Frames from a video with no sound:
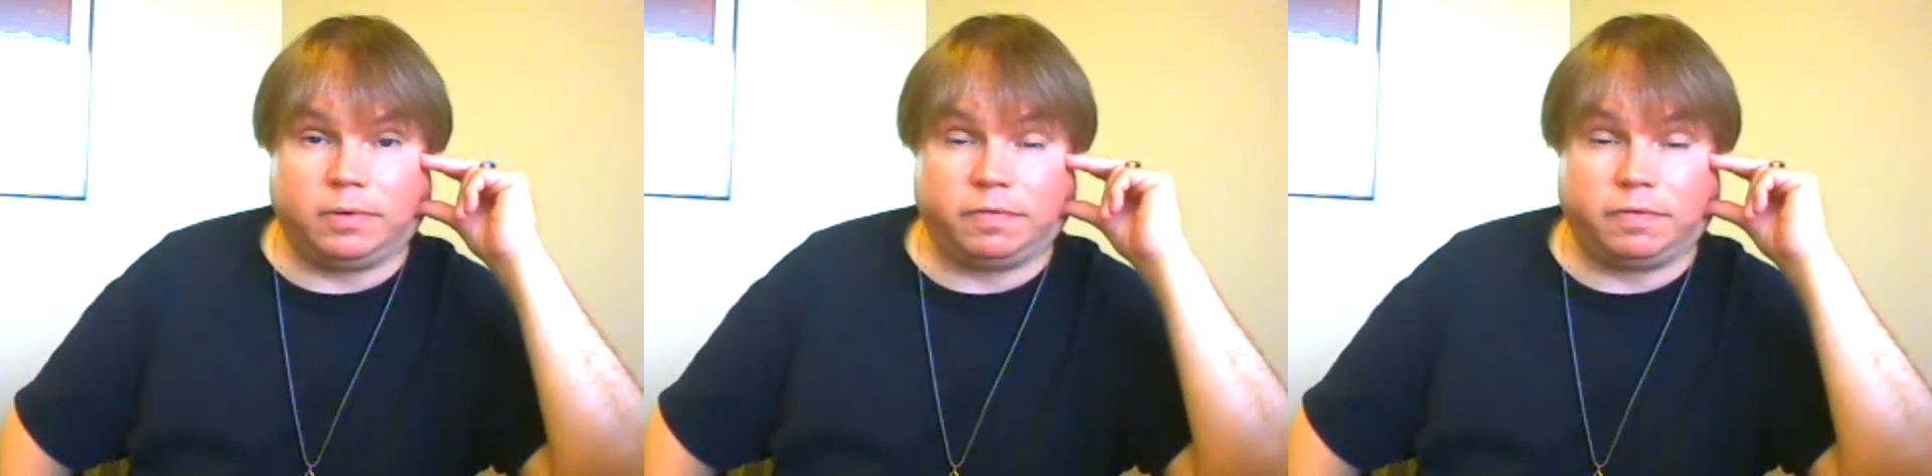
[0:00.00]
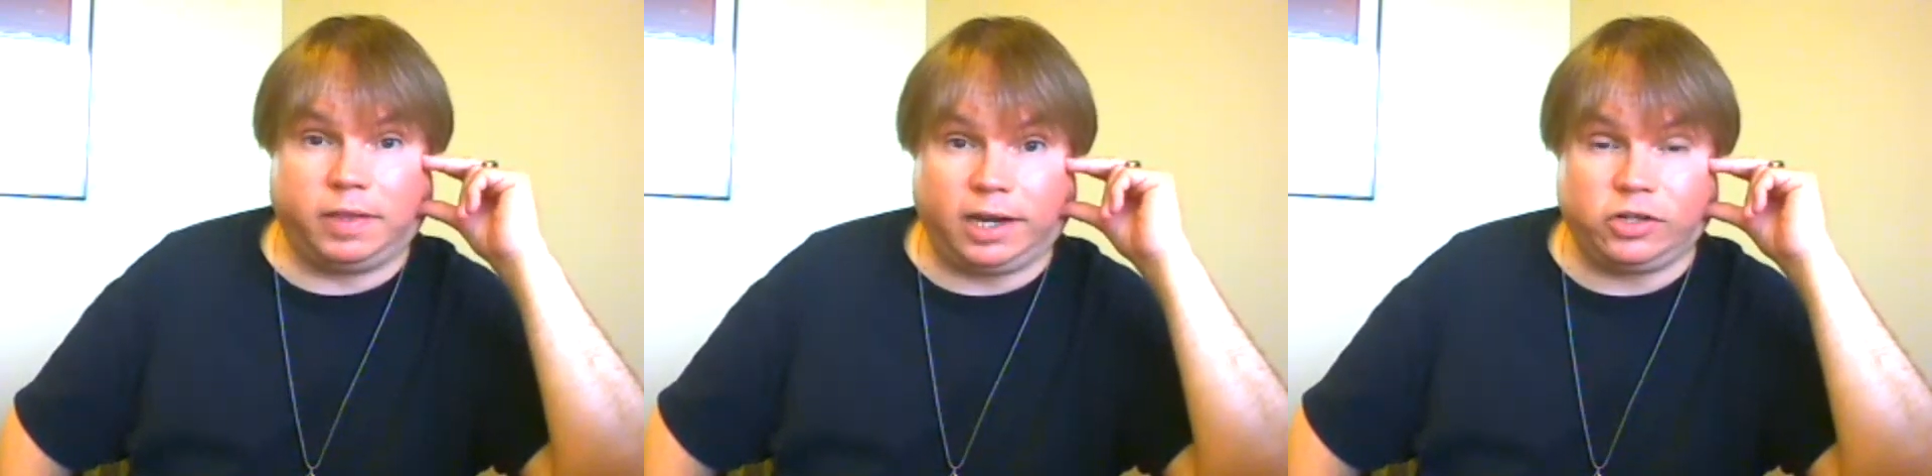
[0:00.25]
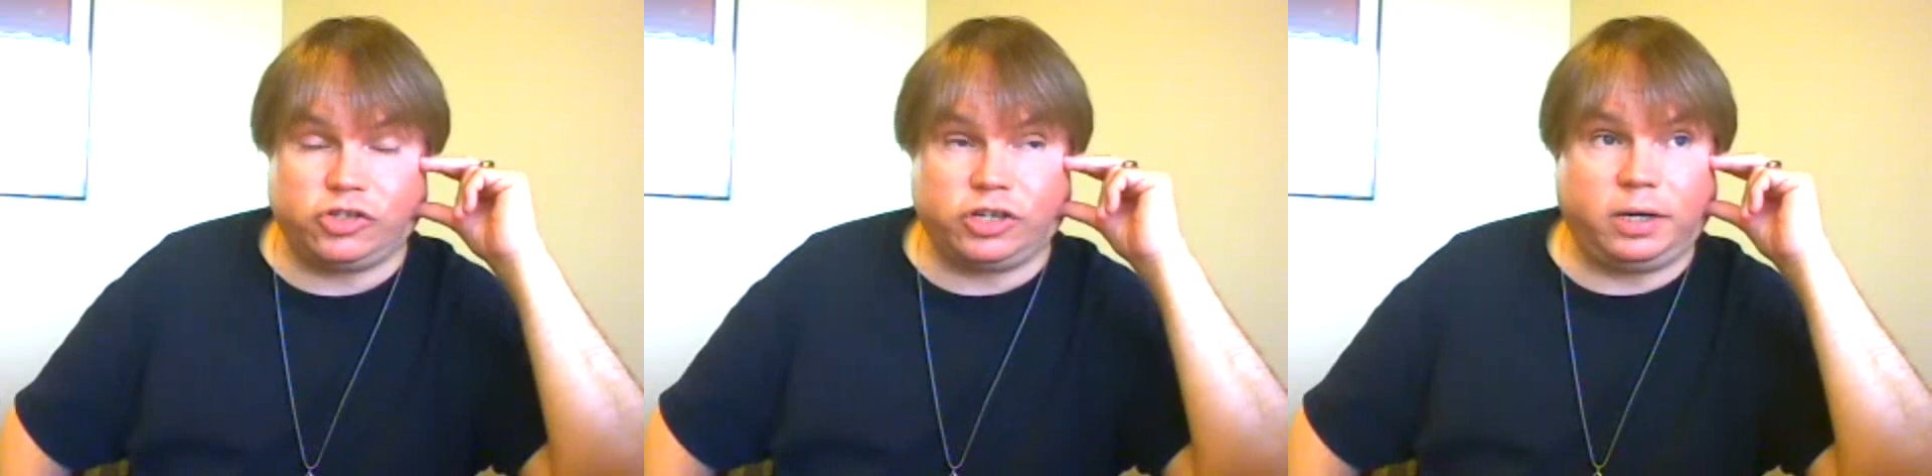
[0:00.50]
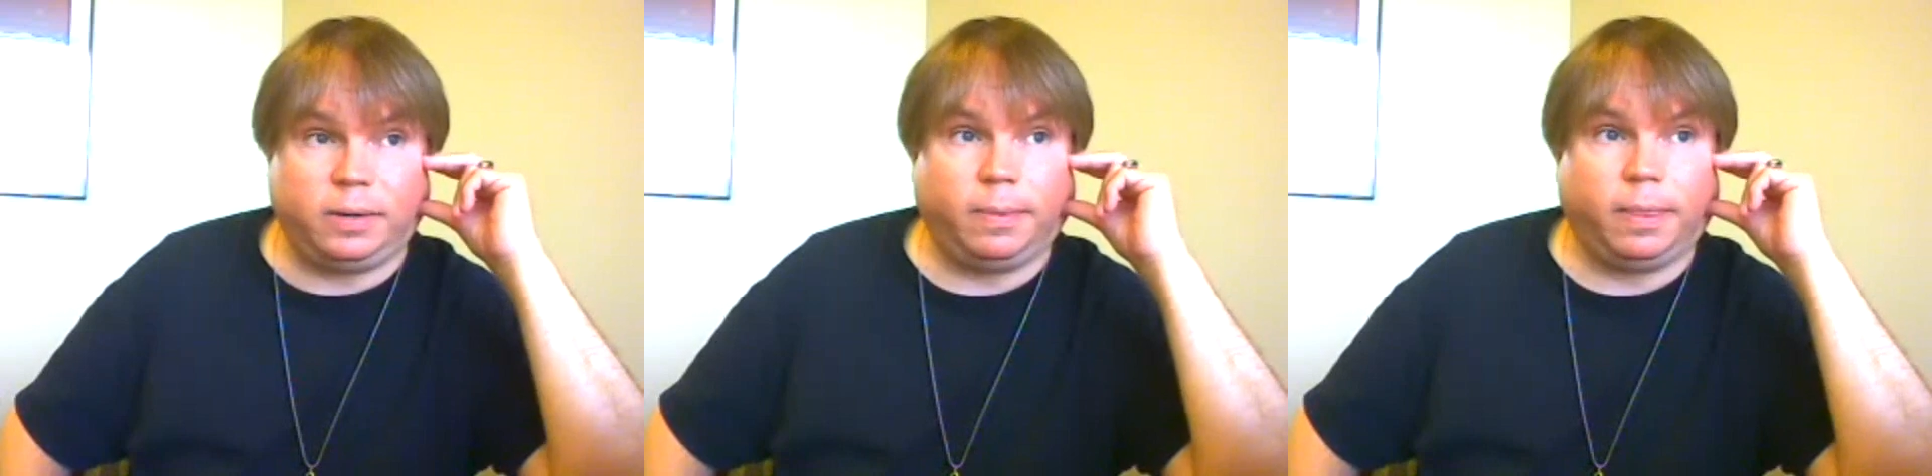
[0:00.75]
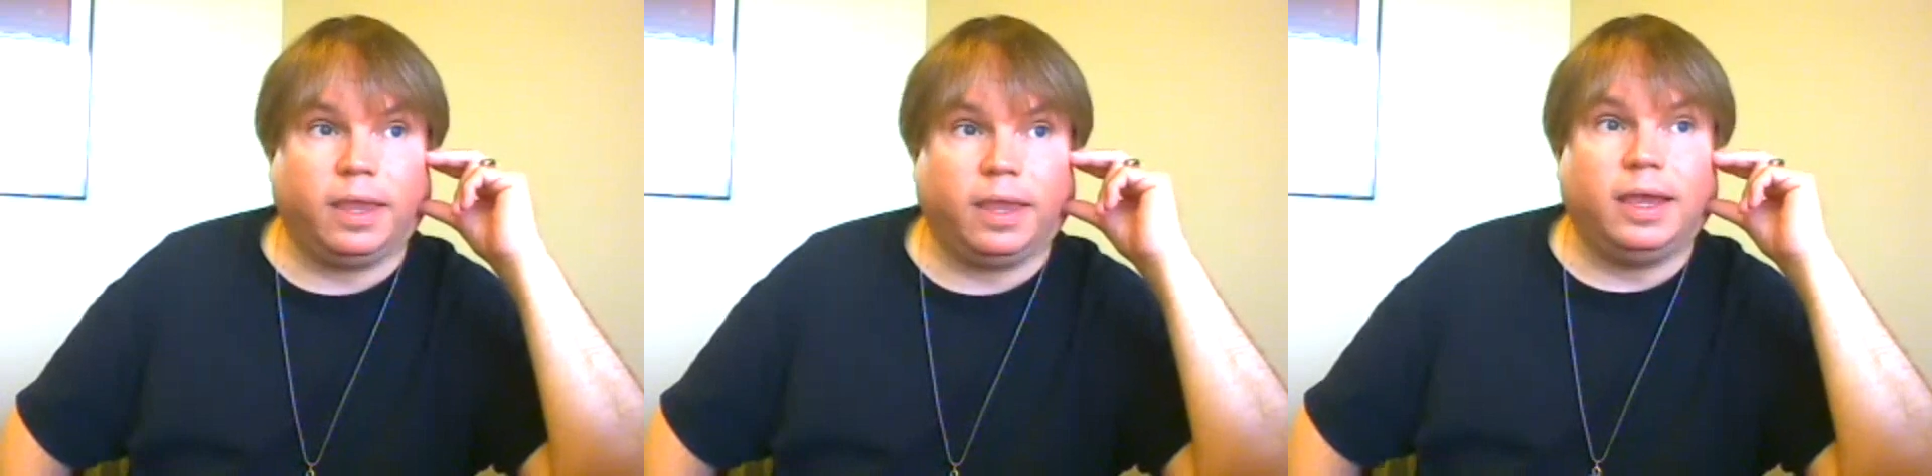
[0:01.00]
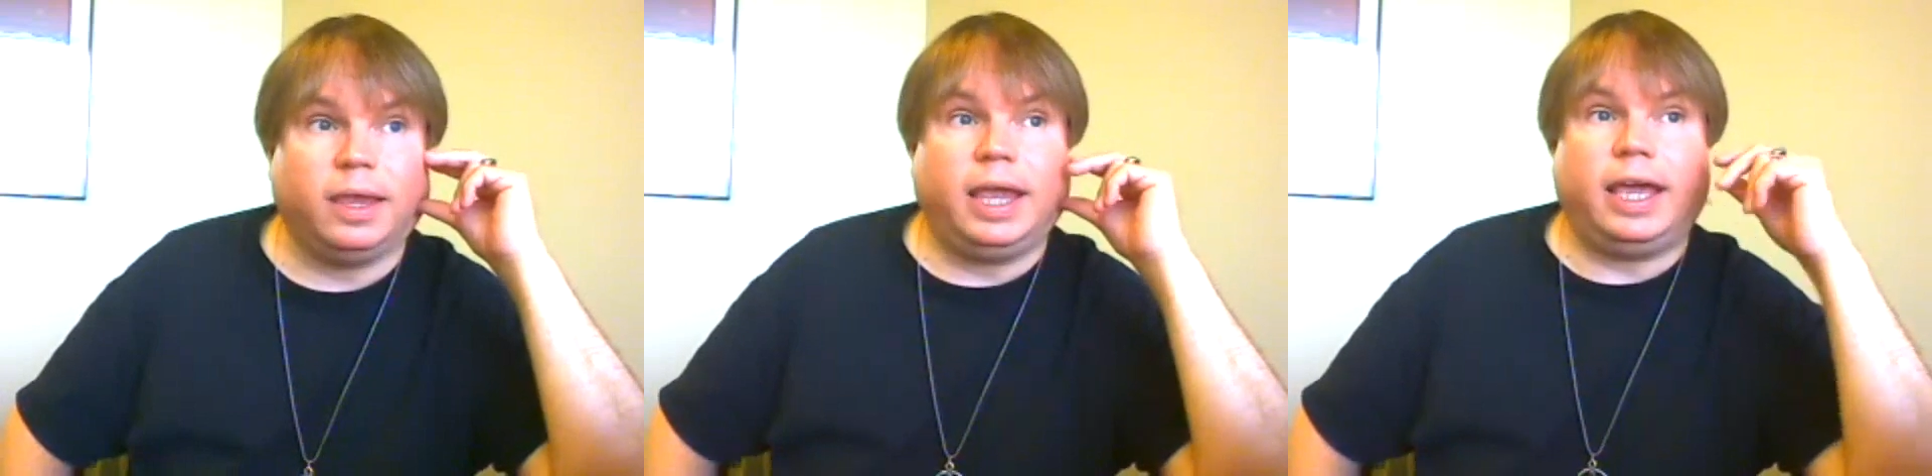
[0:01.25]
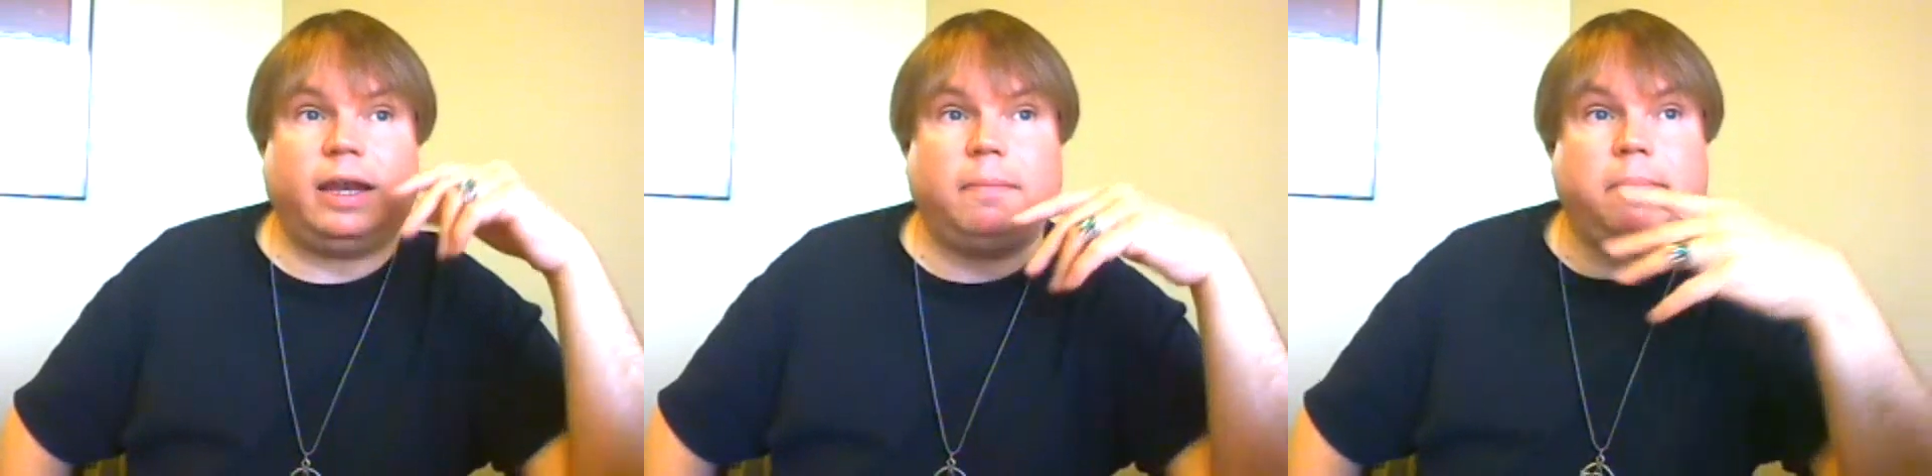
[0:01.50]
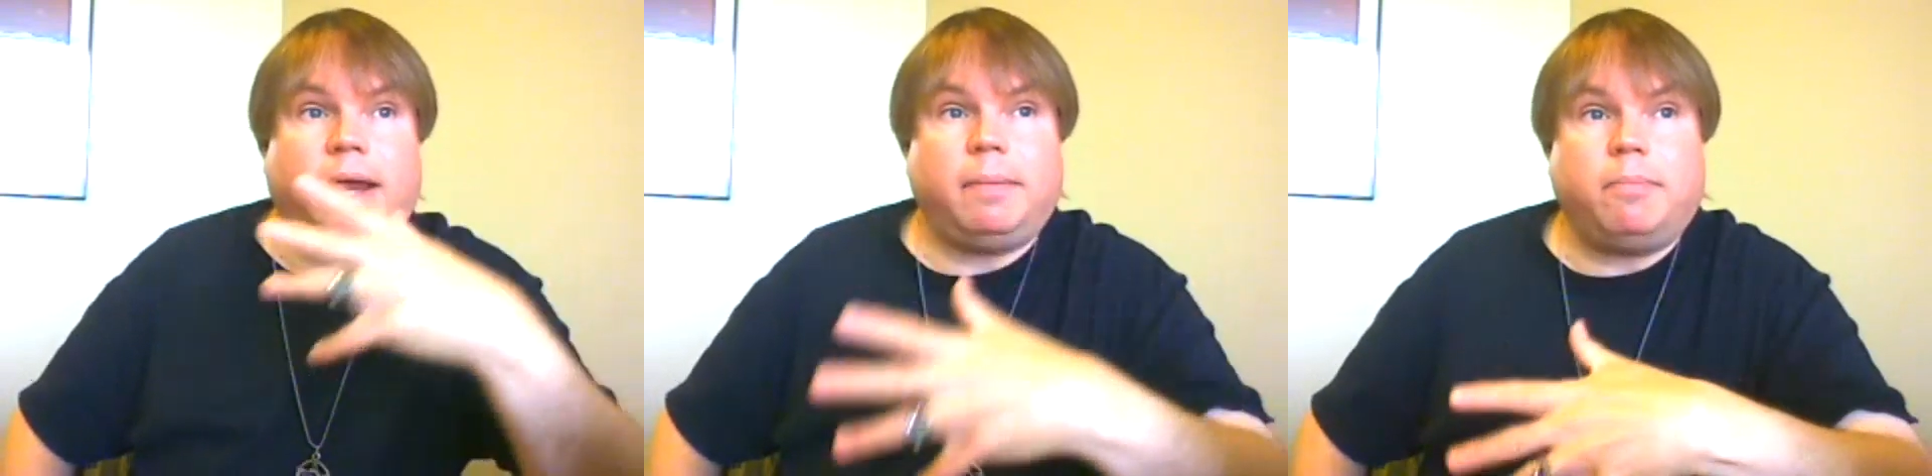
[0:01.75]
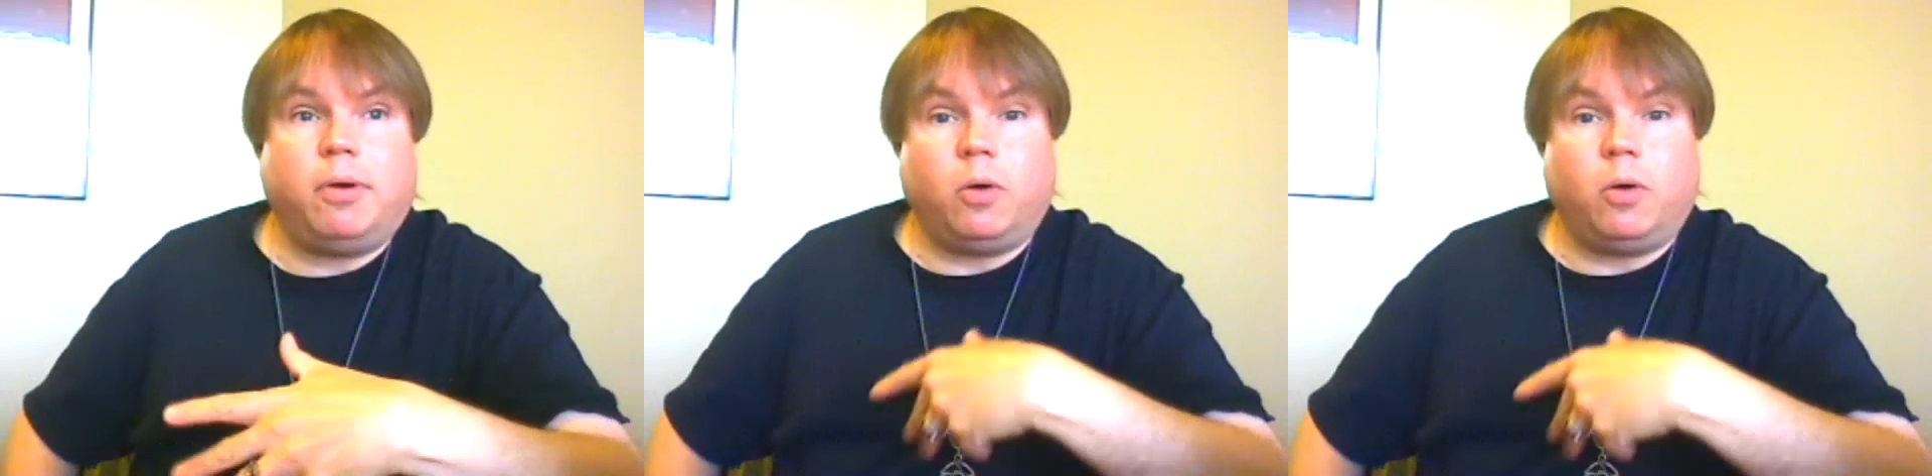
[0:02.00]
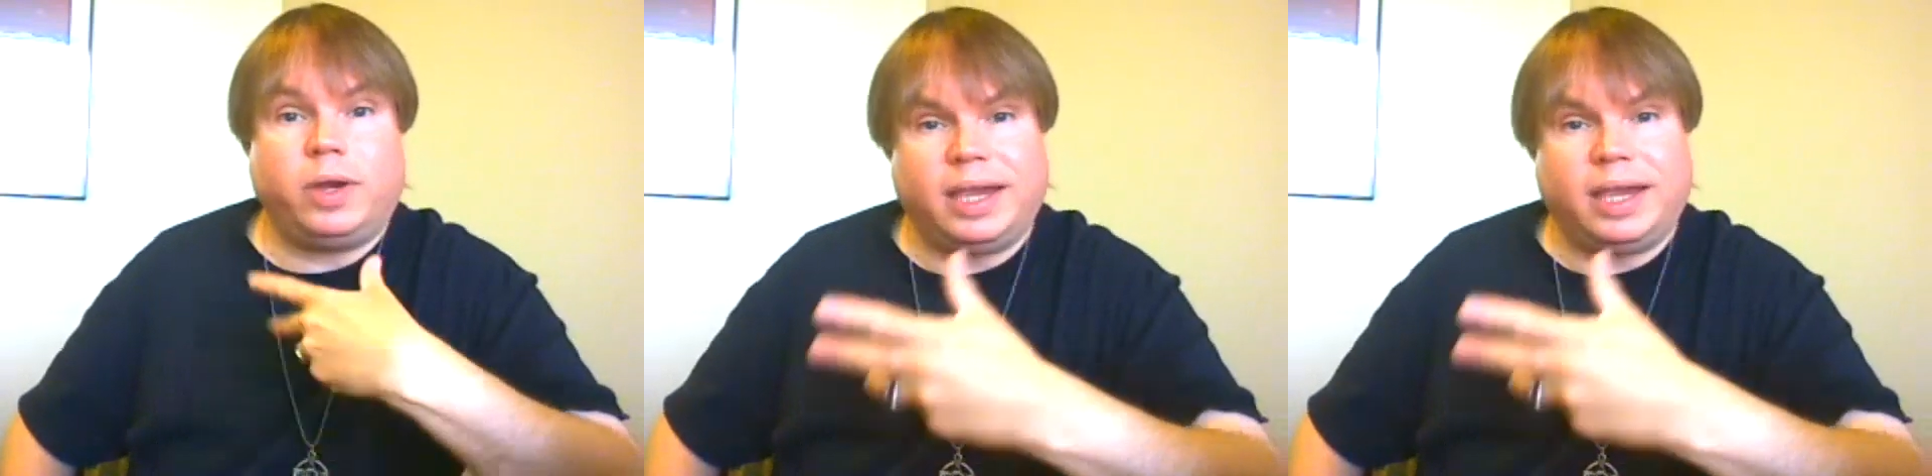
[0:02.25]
reflection. And at Mabon,